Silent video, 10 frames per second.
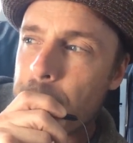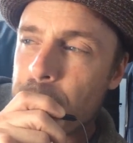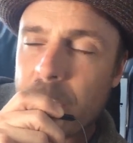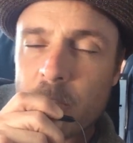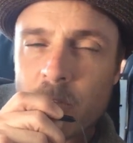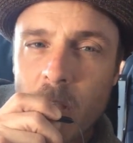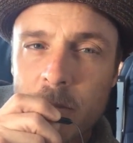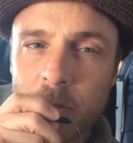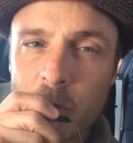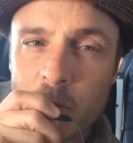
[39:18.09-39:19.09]
because
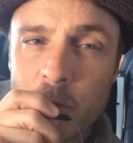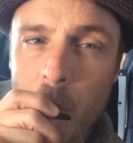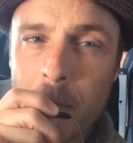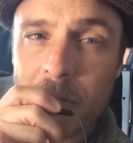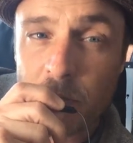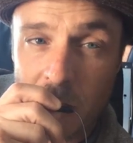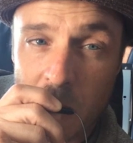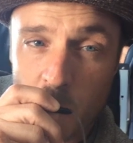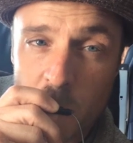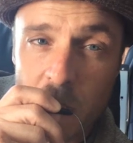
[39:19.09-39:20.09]
dogs learn so much
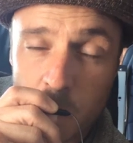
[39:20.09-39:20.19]
like we are.